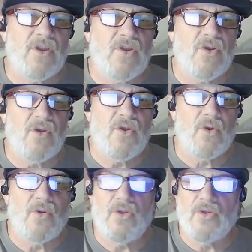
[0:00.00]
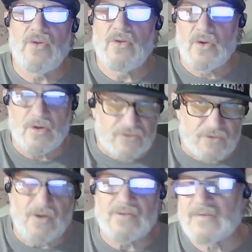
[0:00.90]
you, your your
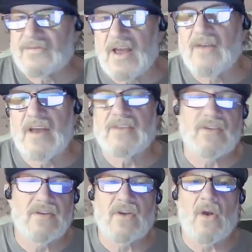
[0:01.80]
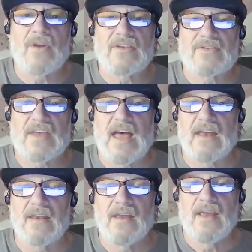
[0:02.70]
assurance of salvation is already set